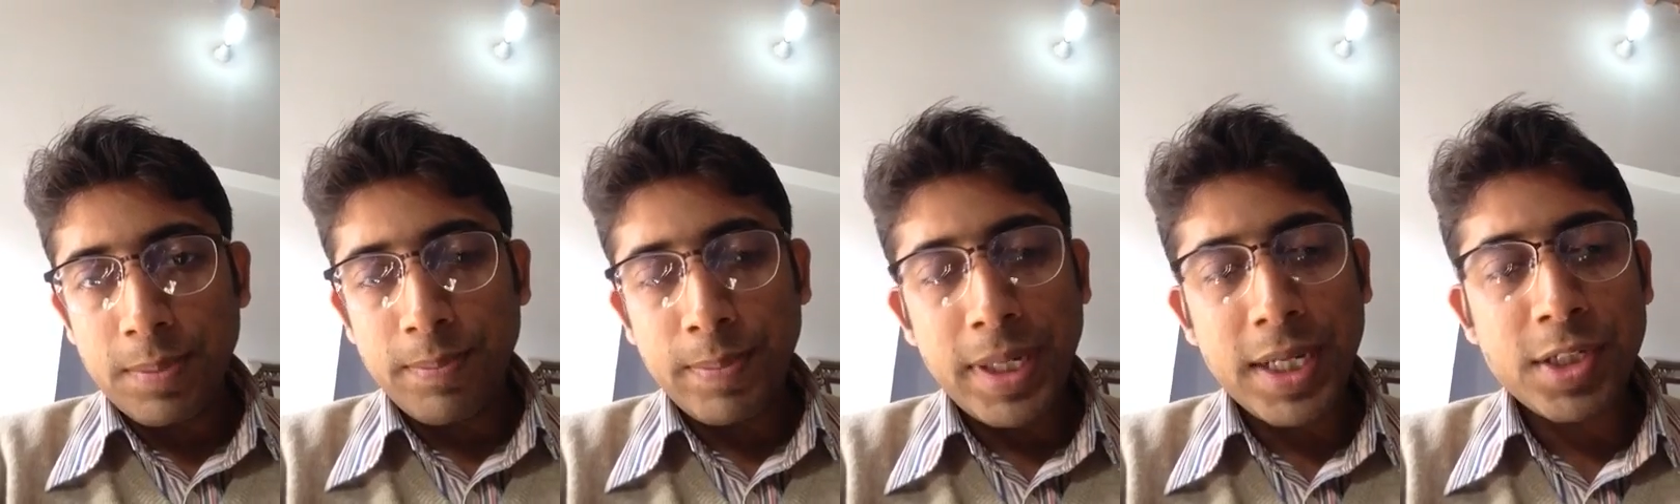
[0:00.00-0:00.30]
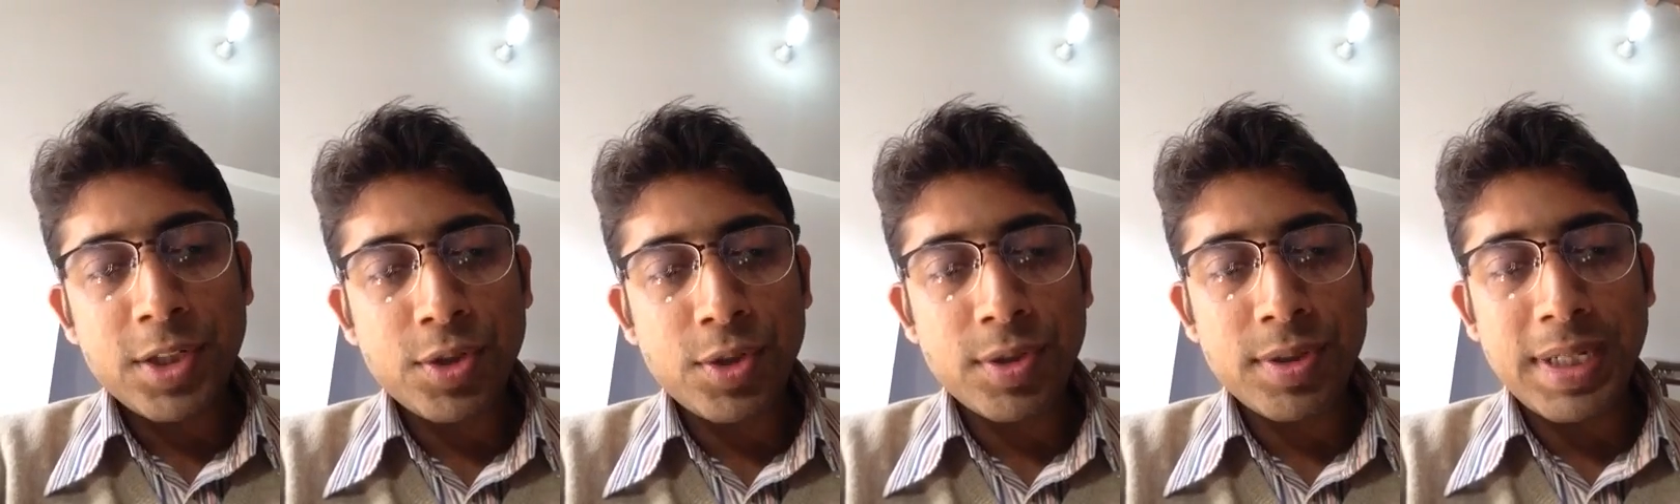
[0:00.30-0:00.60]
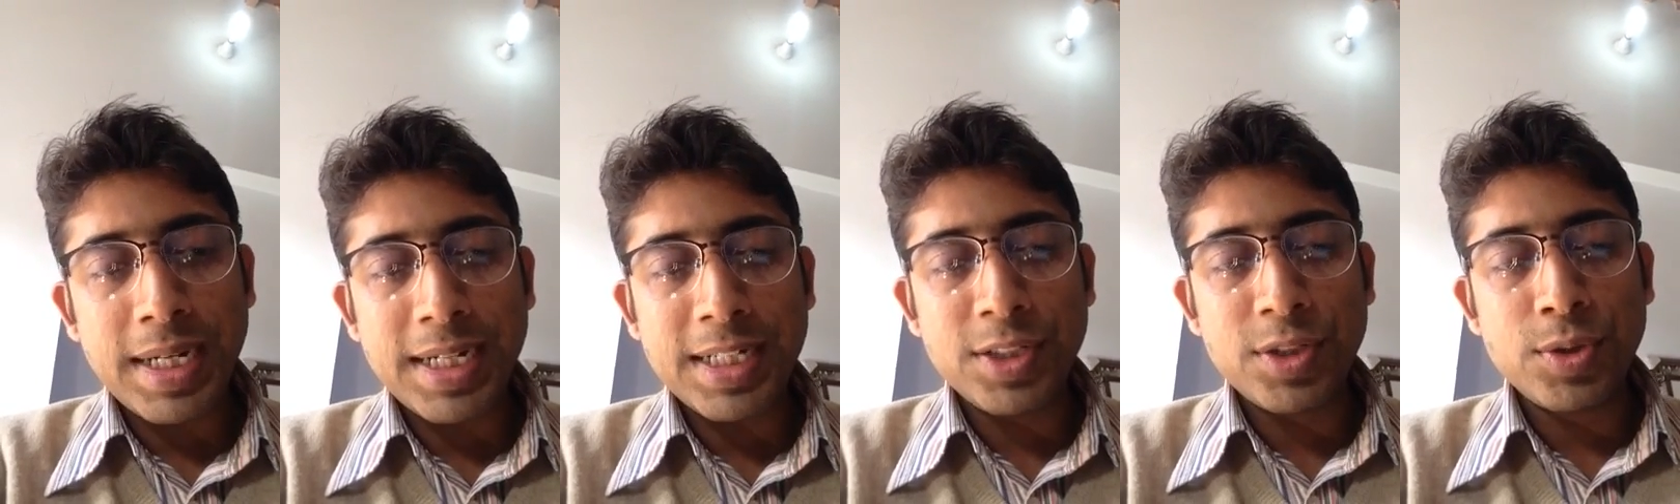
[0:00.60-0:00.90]
make sure
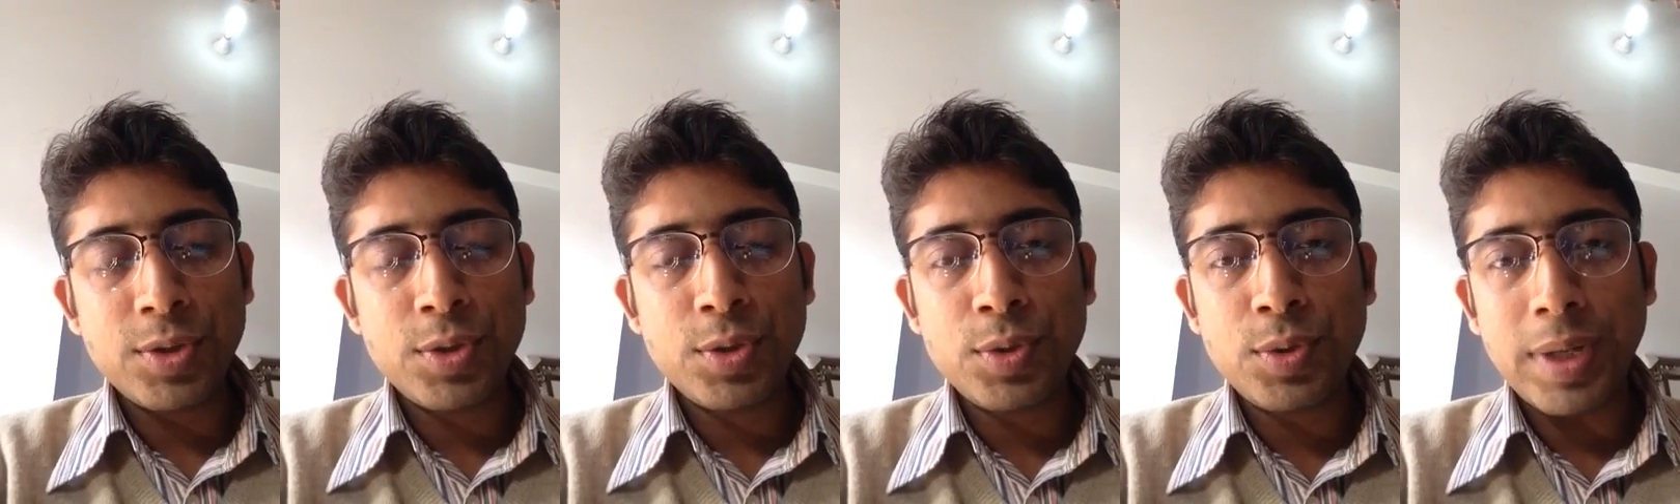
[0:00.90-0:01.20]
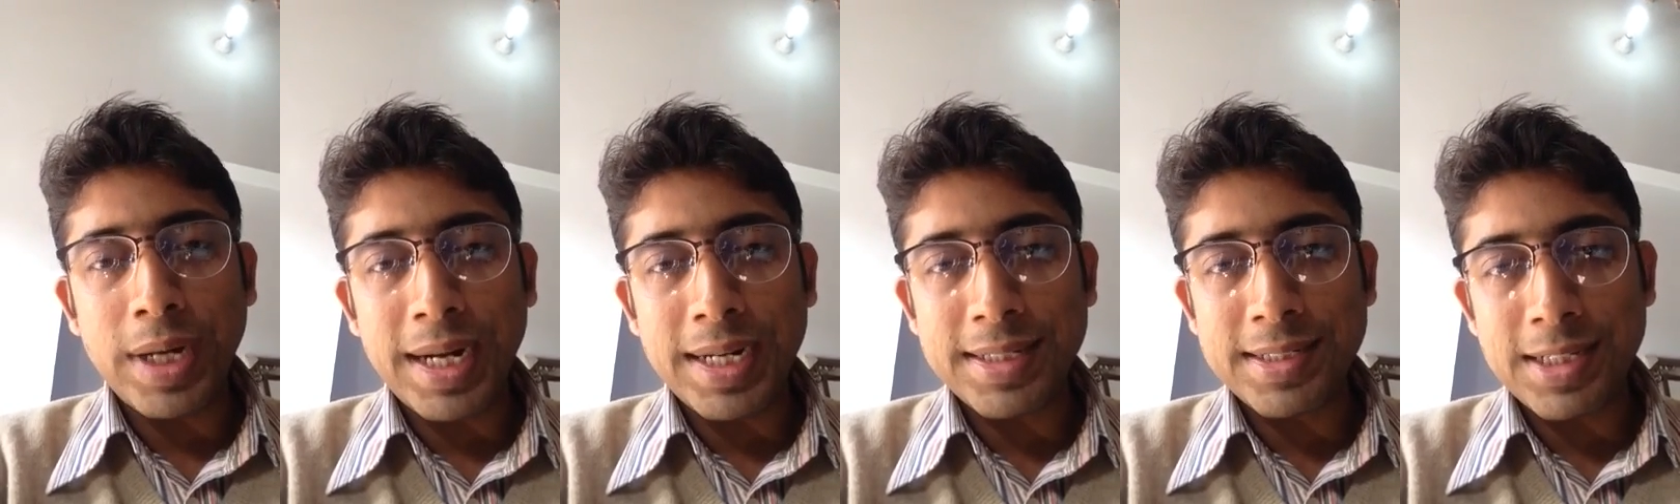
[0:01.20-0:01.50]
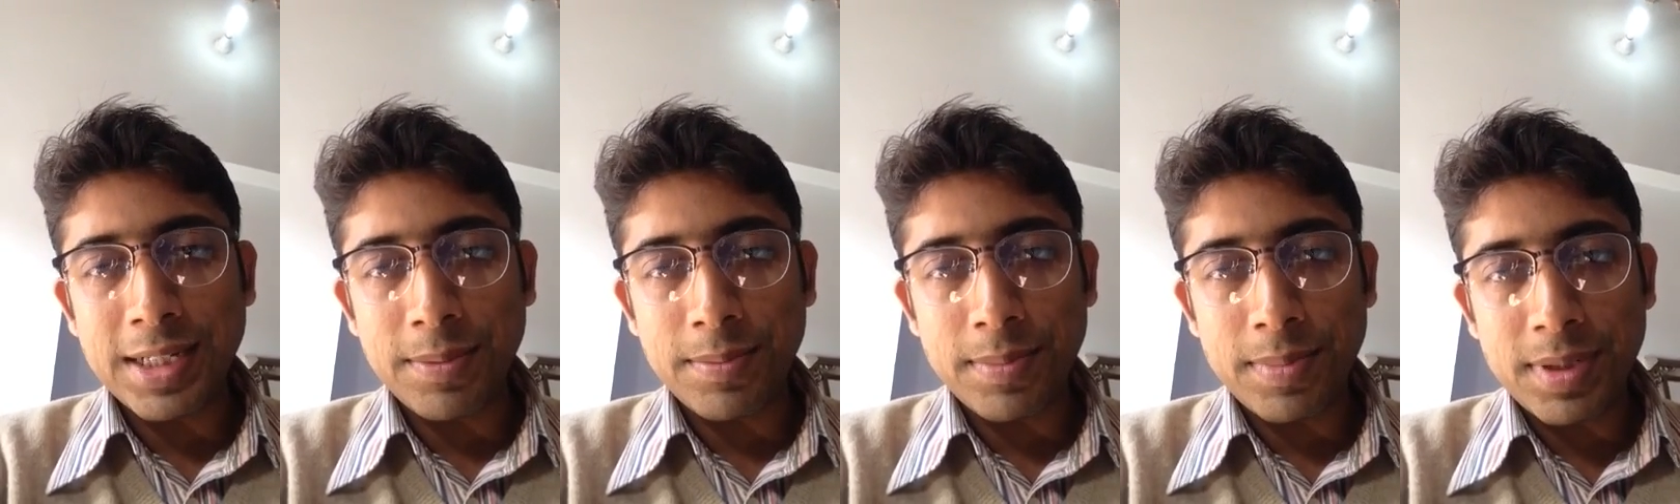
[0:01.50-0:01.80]
that you do add
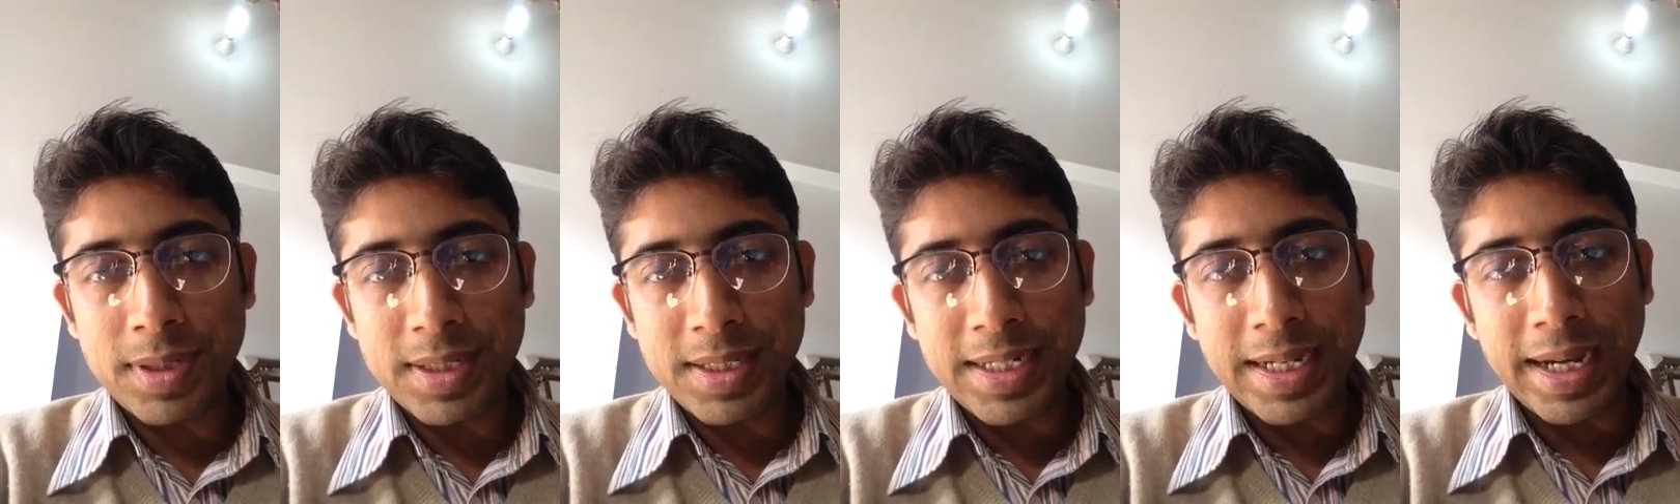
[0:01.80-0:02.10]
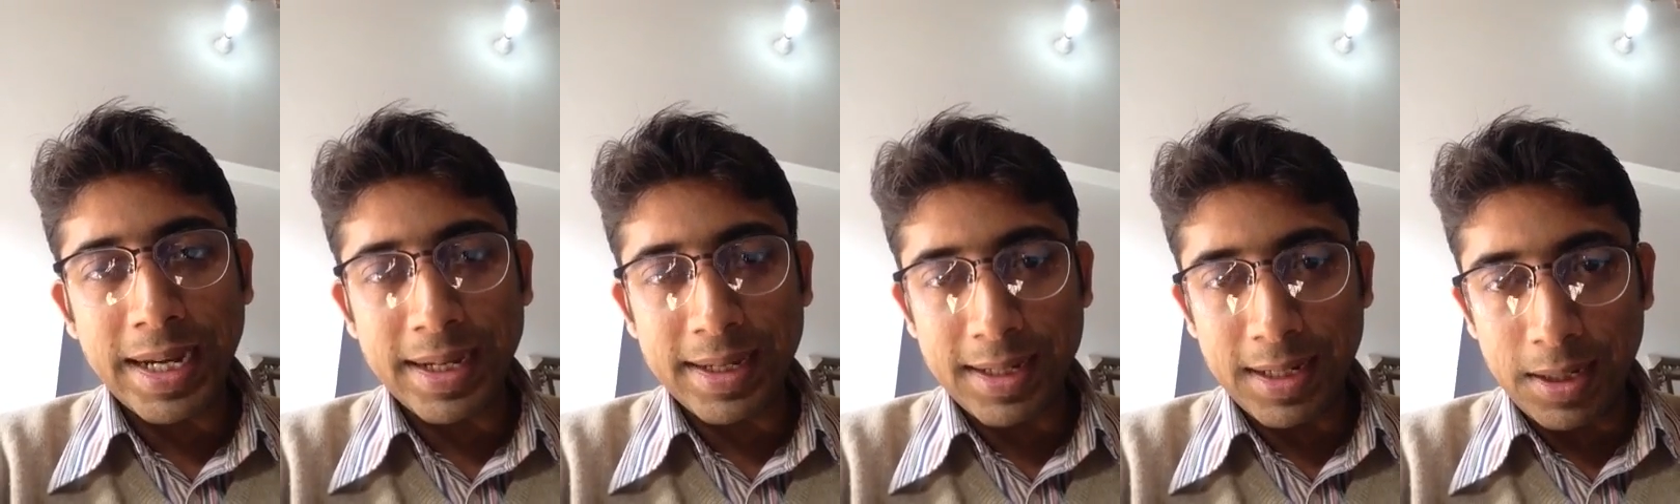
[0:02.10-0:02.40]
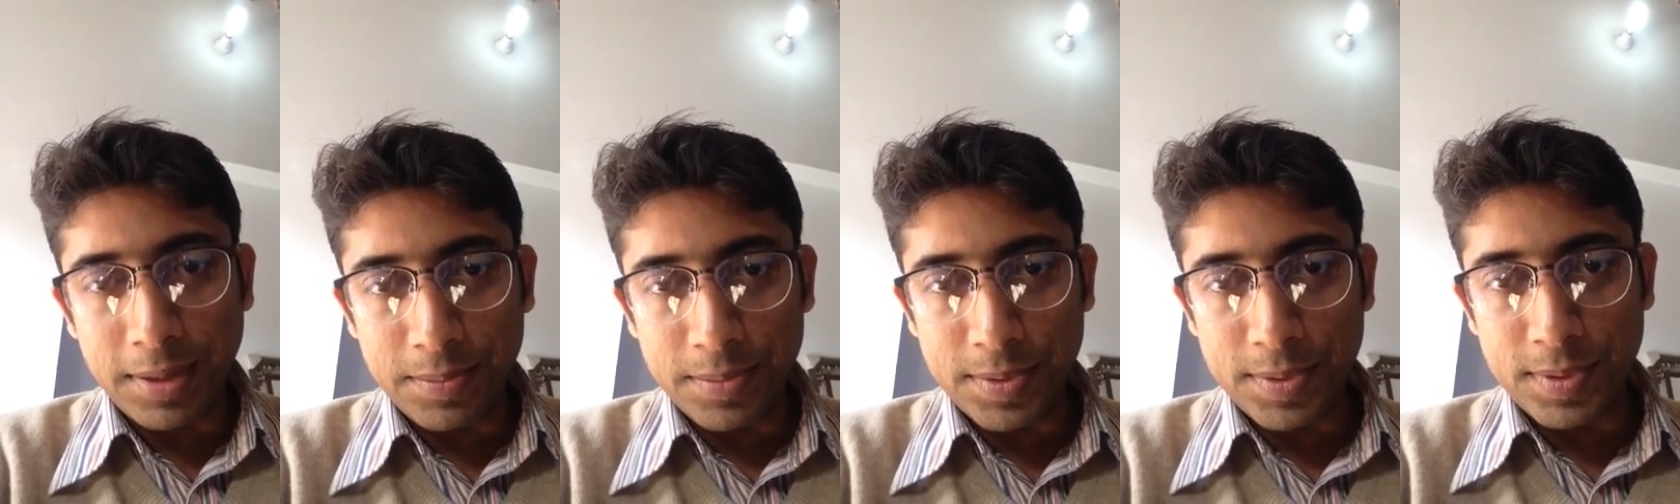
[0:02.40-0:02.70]
some
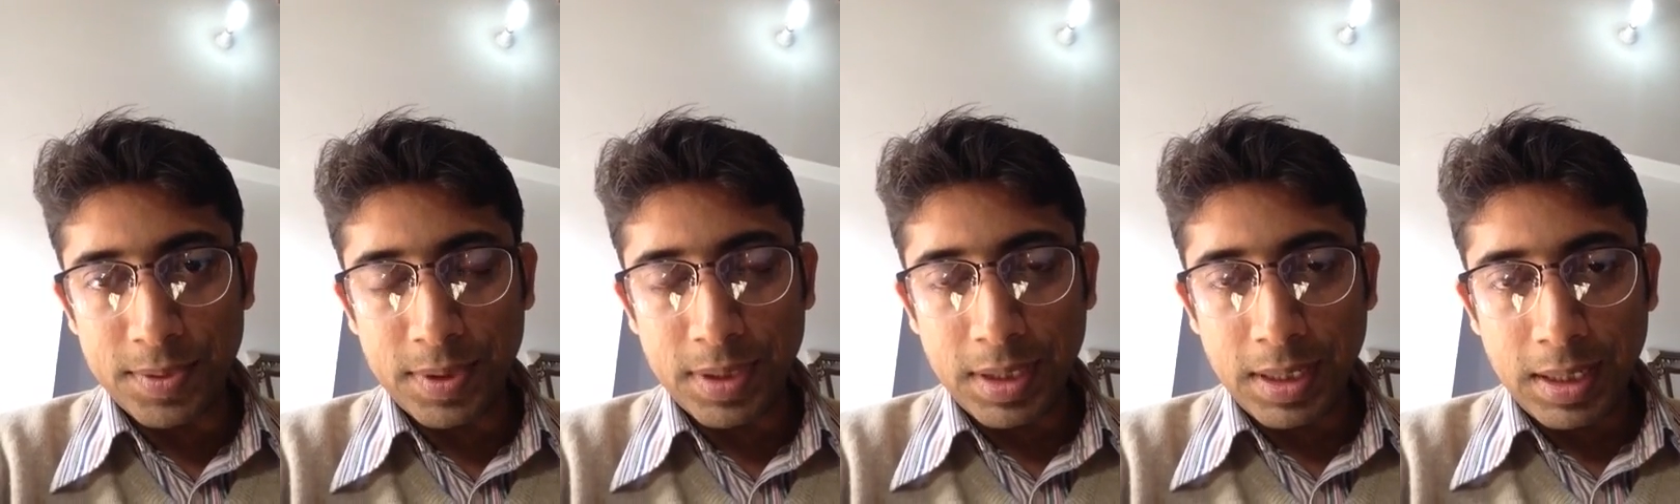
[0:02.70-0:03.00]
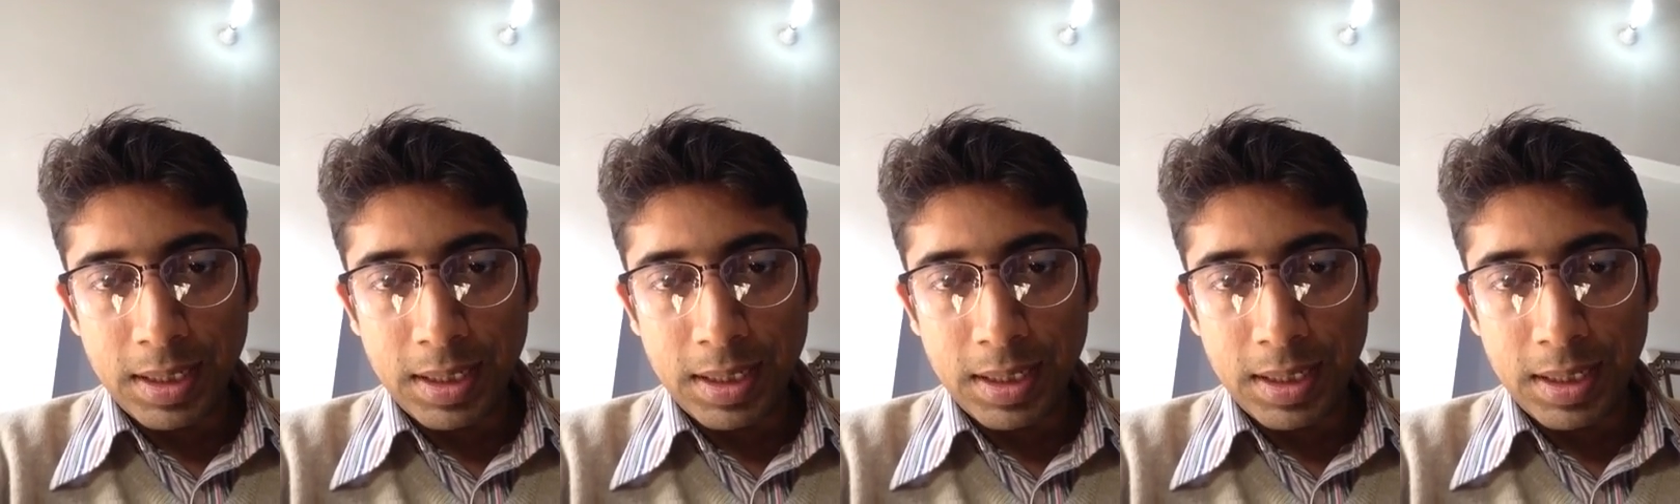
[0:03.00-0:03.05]
diagrams.